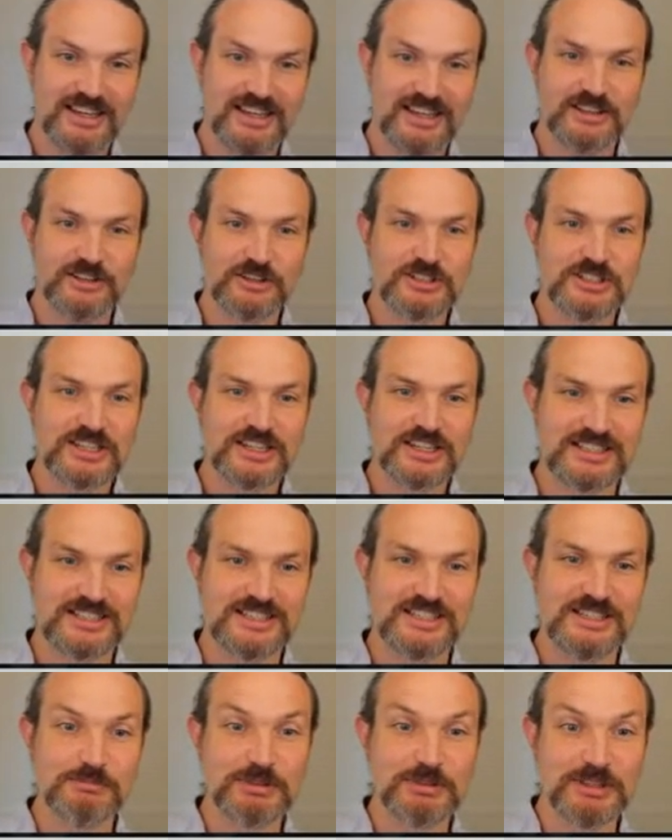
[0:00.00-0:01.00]
It looks like
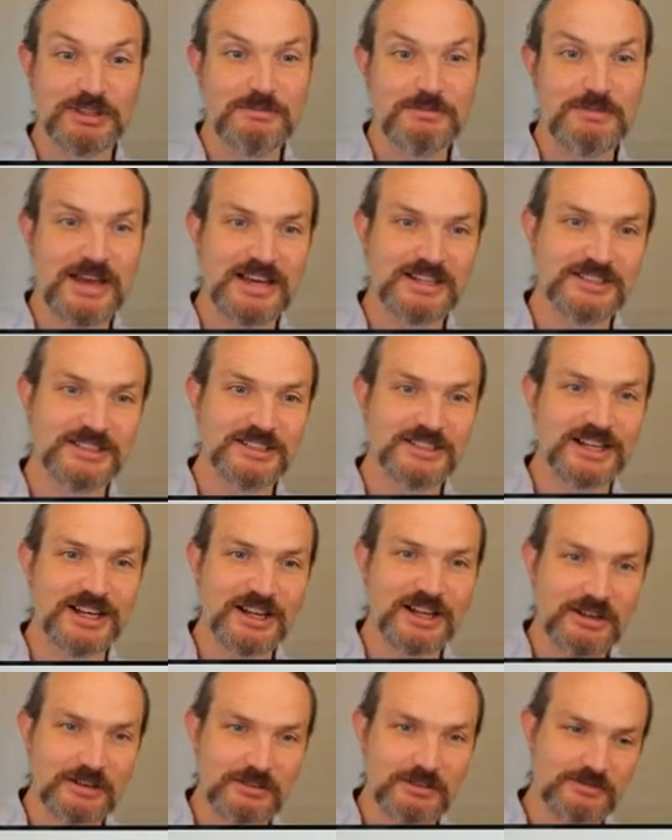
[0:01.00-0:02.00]
it's simply a matter
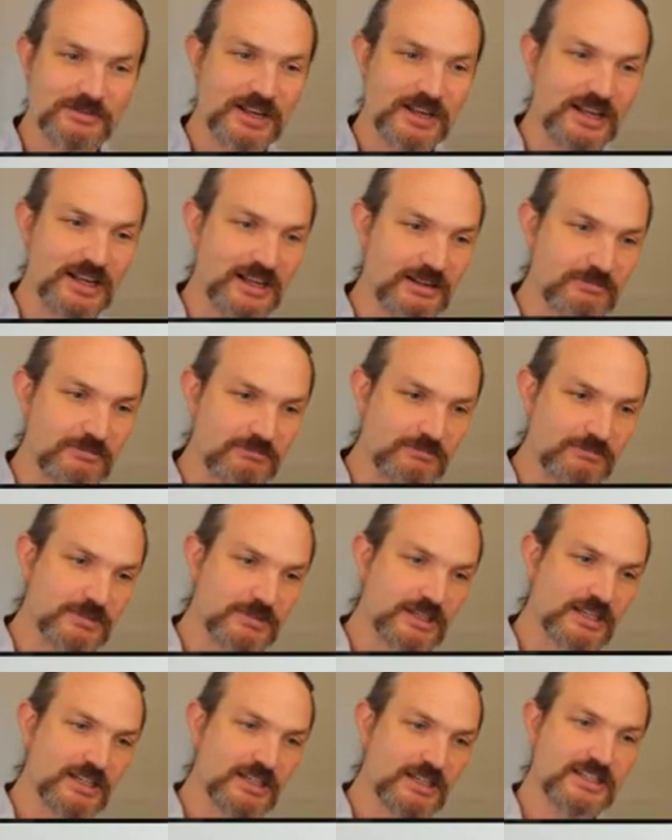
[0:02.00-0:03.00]
of um, trying
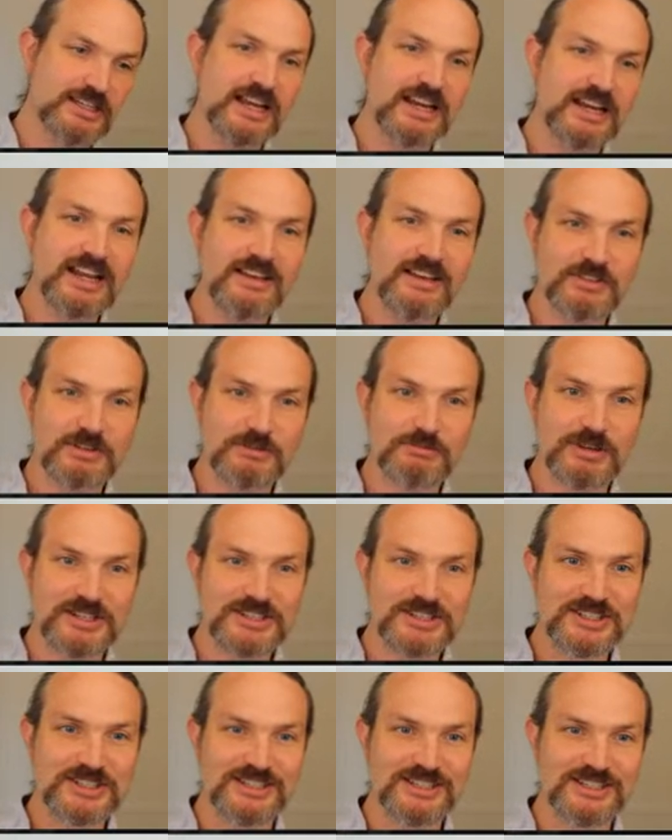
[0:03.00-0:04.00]
again, not having
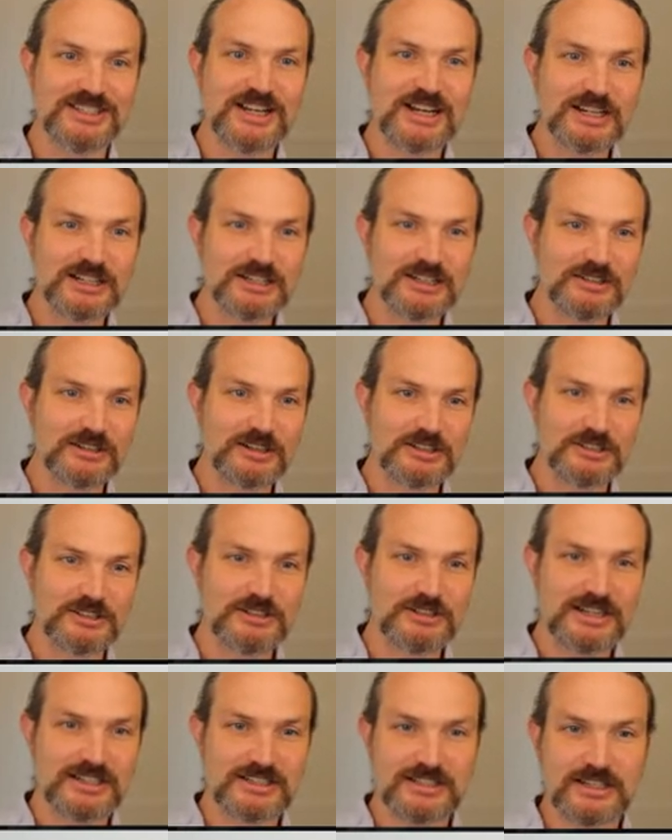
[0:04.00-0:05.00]
busted Docker on
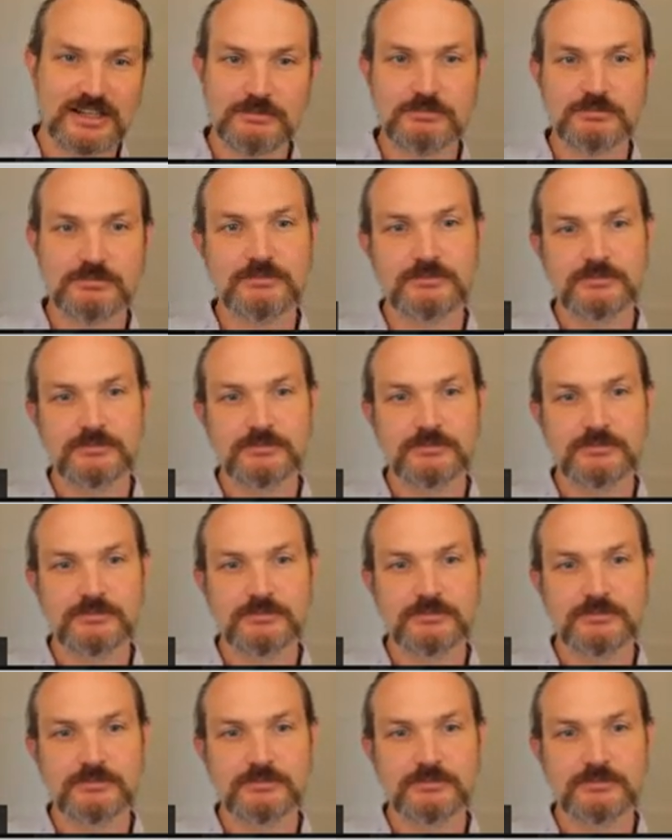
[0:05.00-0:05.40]
your desktop.